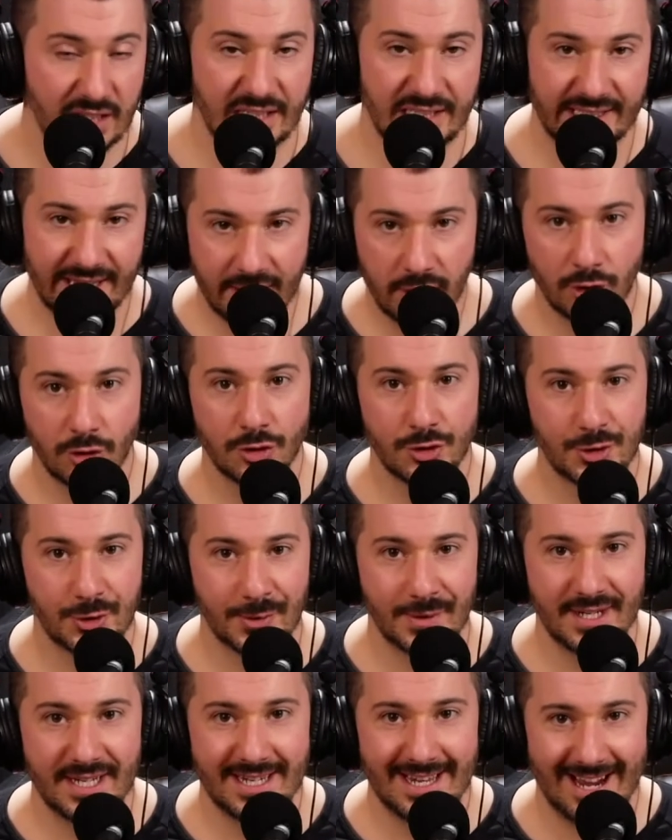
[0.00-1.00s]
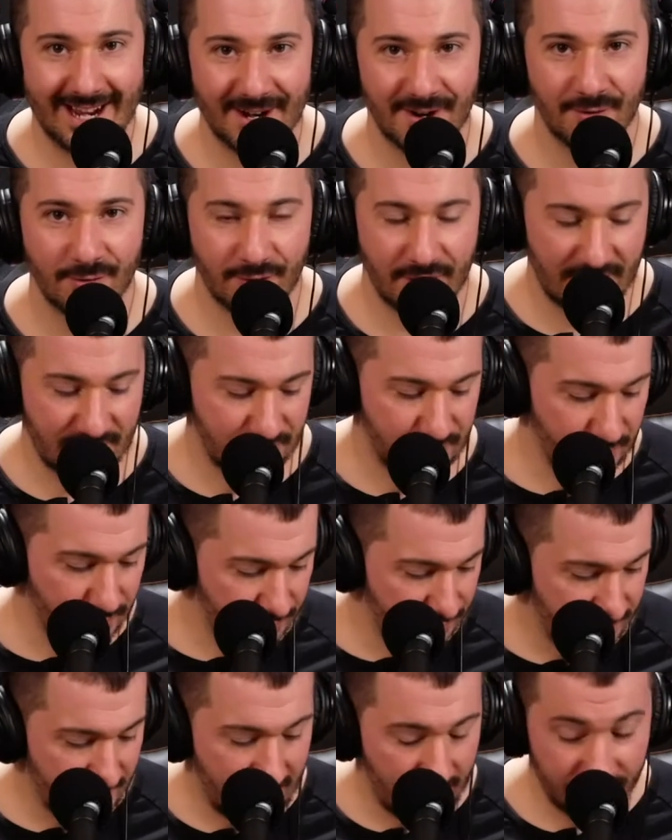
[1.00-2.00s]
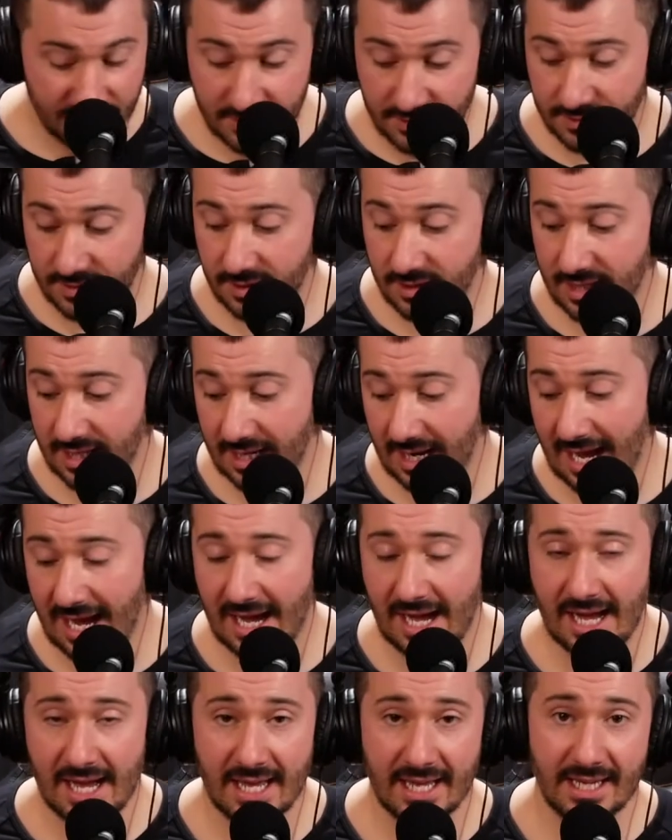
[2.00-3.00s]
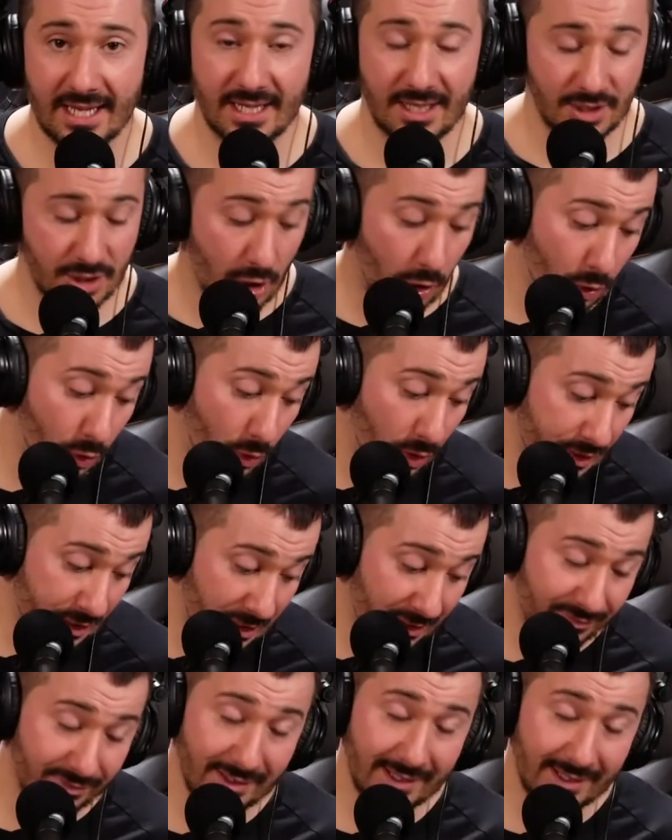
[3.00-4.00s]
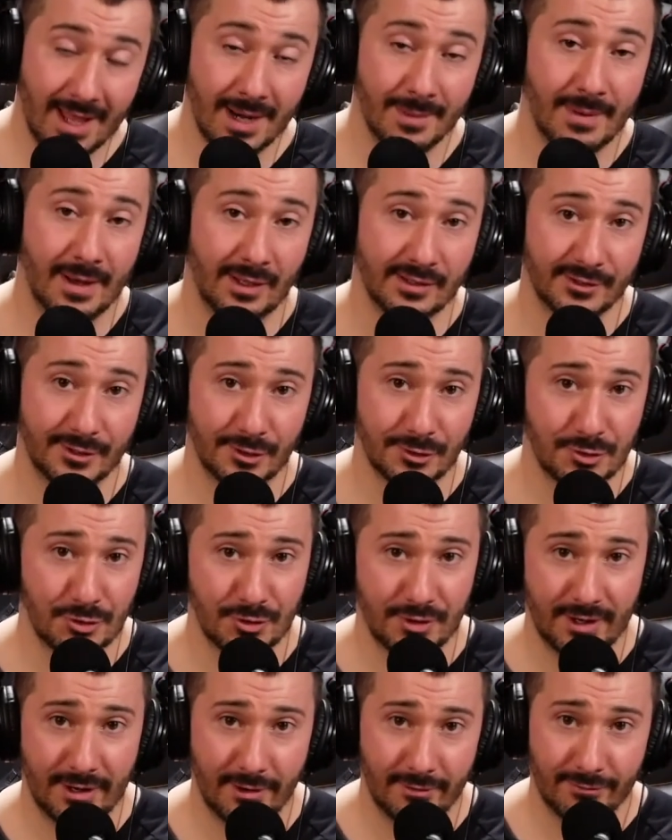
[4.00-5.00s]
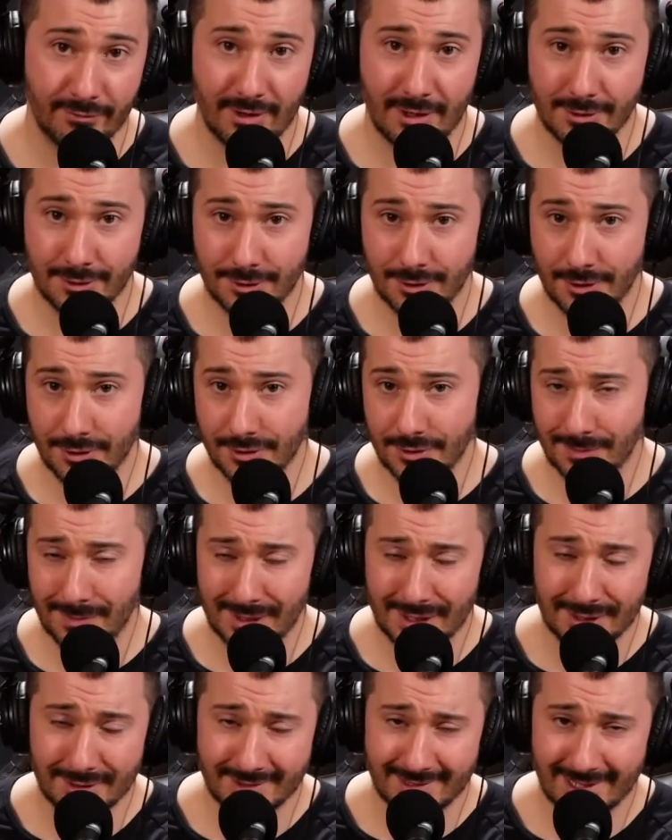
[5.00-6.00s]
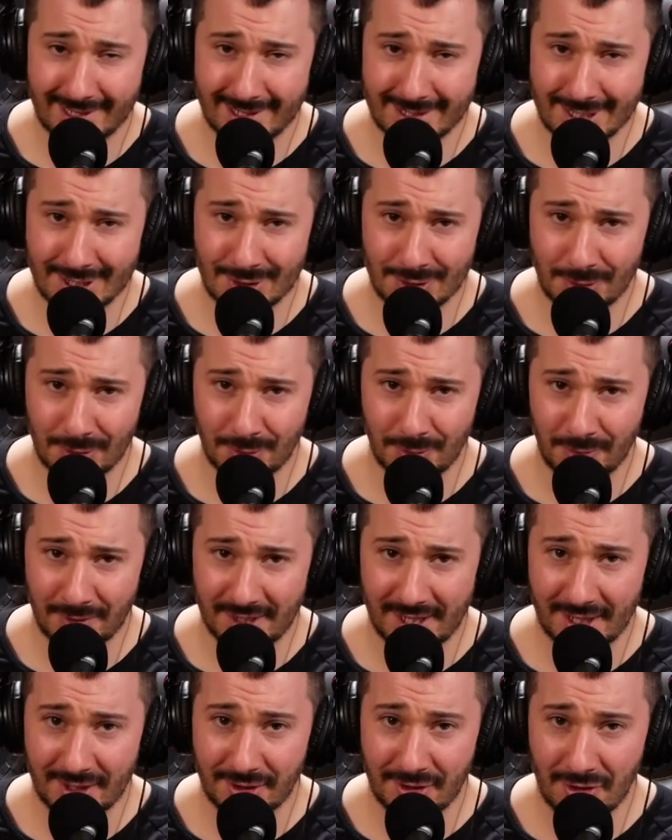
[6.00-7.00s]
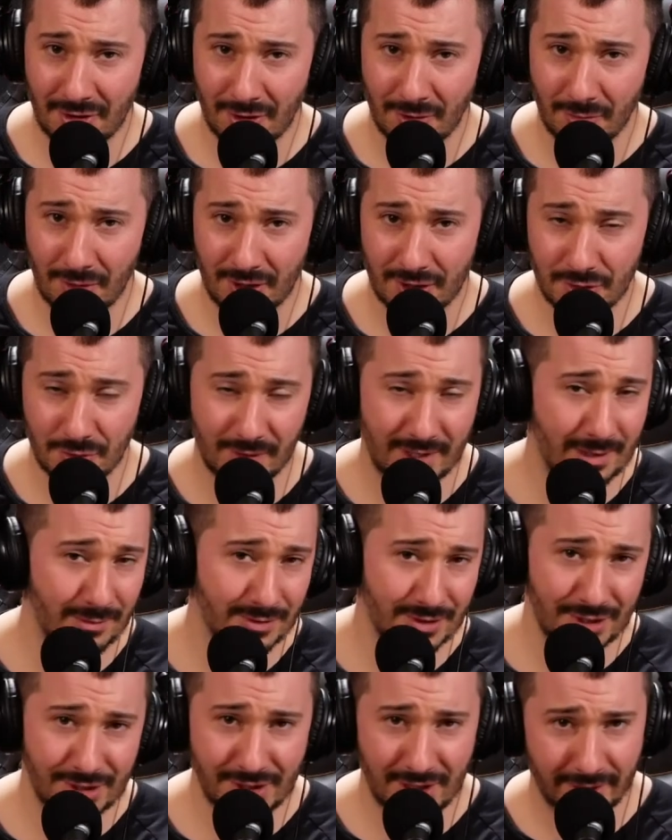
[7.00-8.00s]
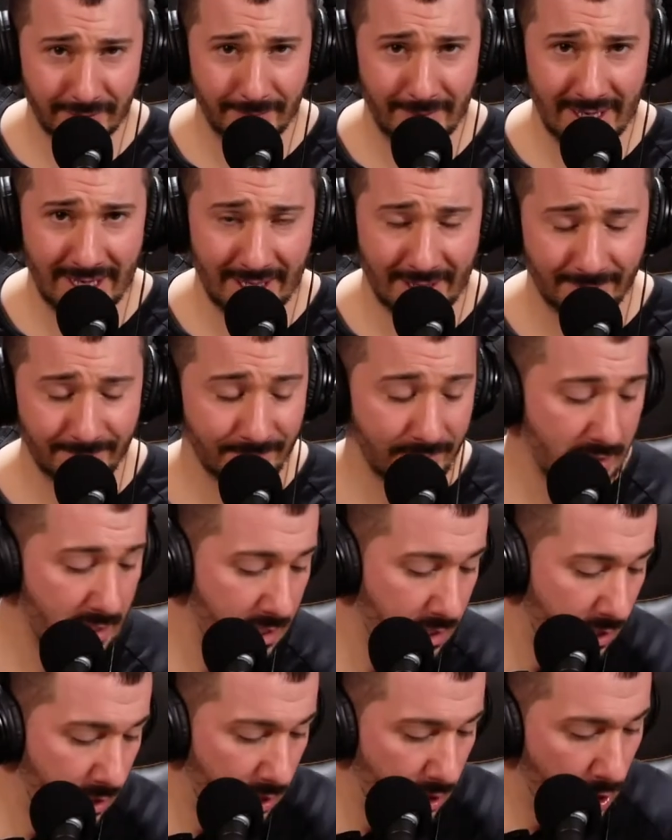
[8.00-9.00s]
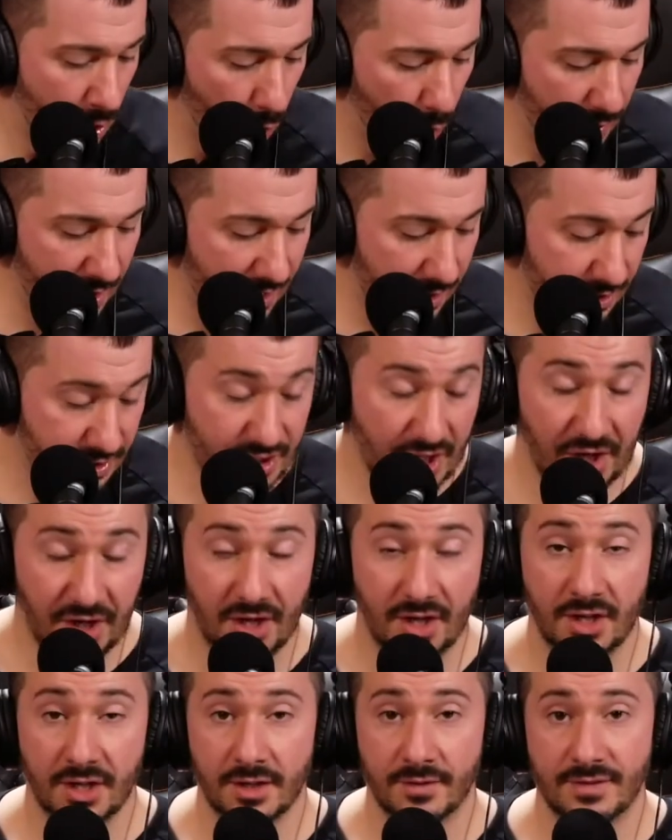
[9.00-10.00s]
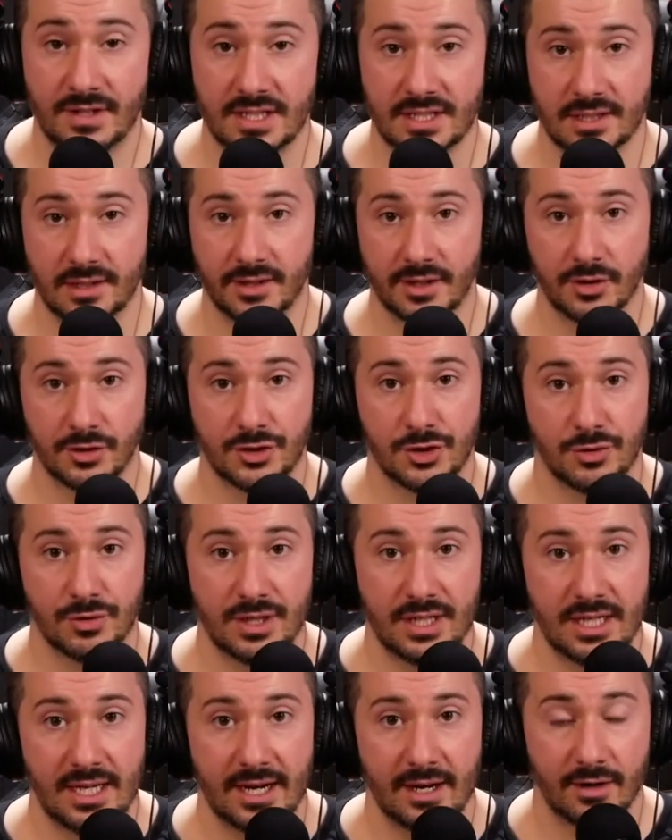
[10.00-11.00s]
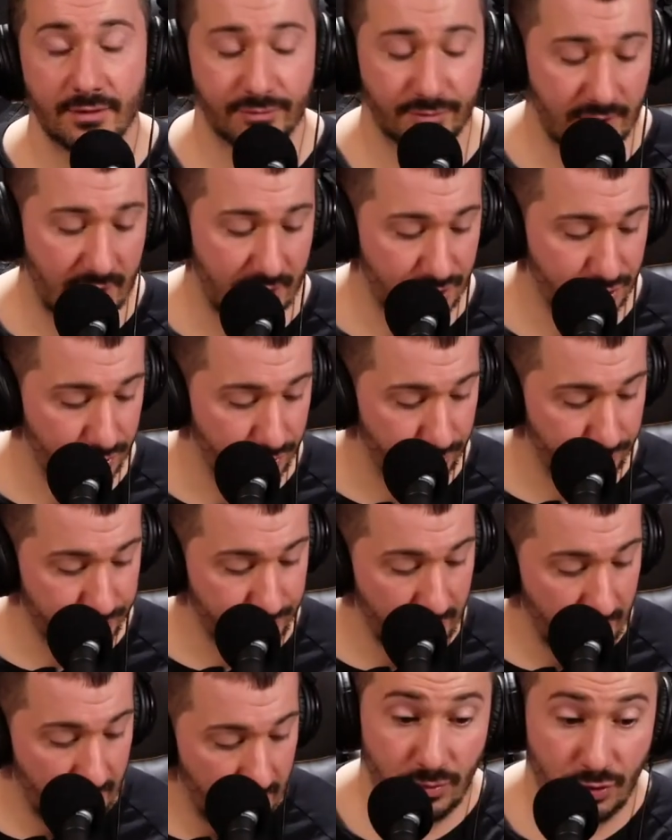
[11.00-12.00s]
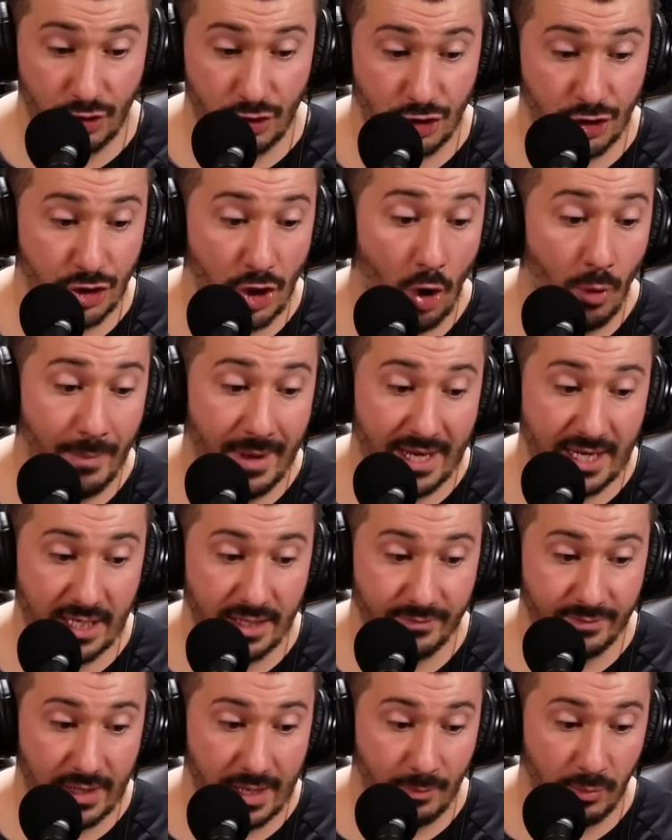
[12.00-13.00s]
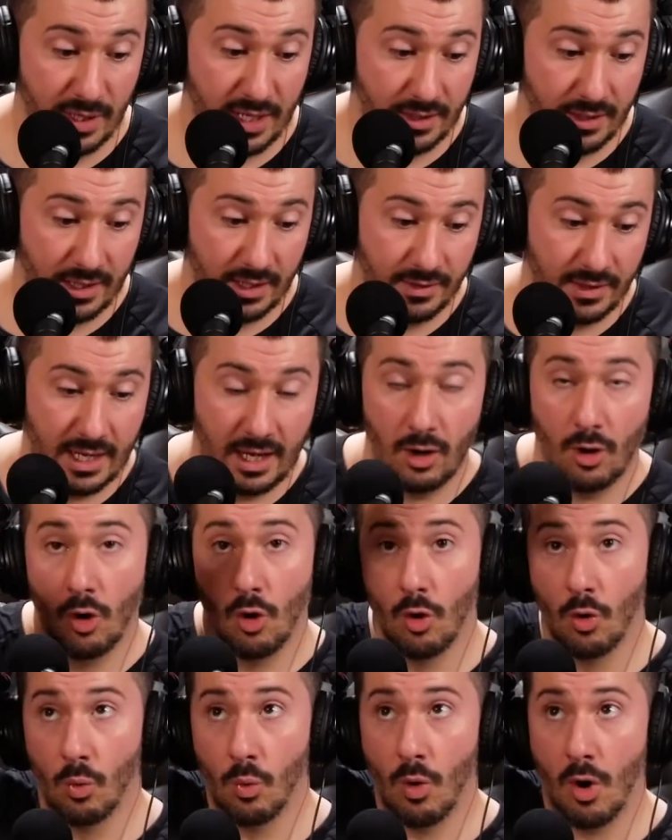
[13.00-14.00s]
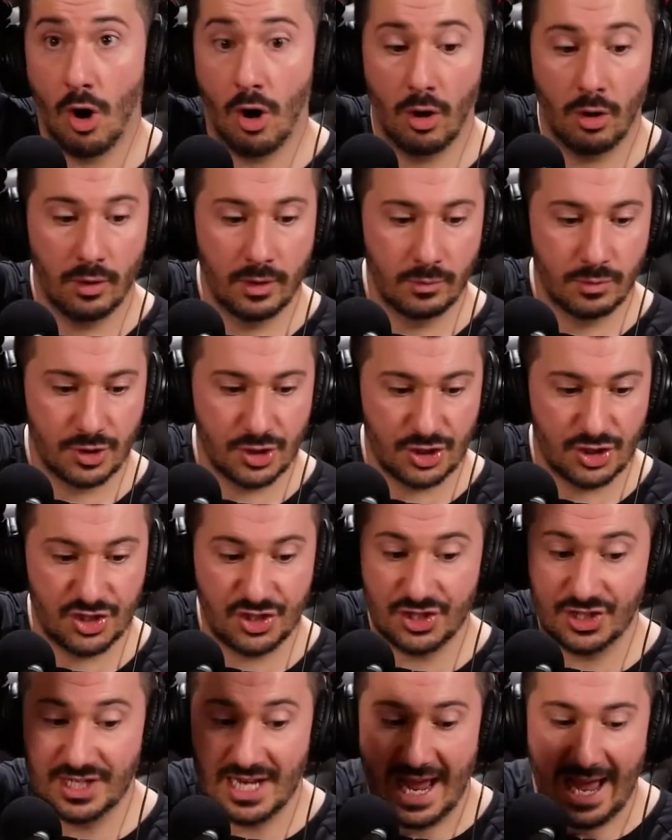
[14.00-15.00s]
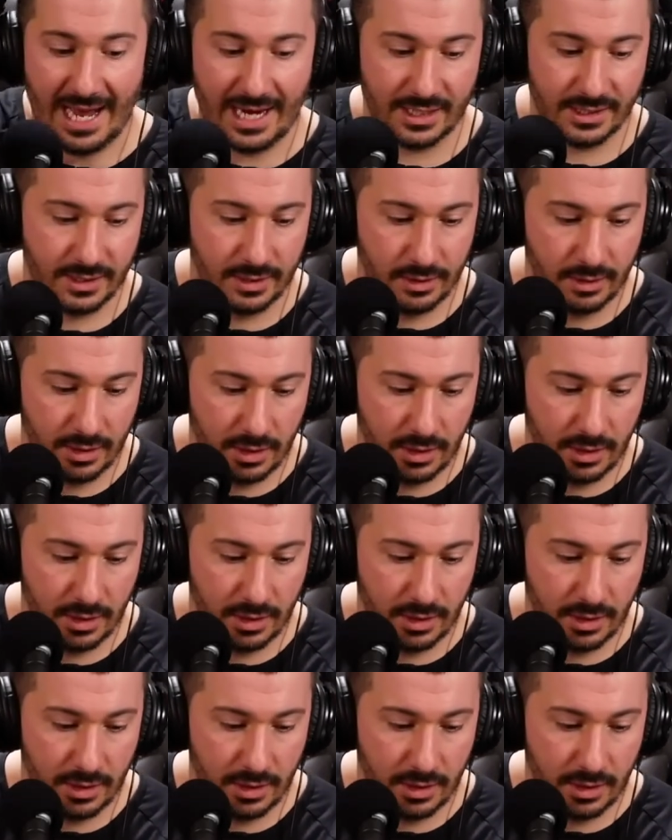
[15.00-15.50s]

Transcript: Little Tree air fresheners. Now, here's the thing. I know an awful about Little Tree air fresheners because I sold one at a car wash when I was a young man. We had a ton of these Little Tree air fresheners, so many of them. We had that whole wall. It was just stacked.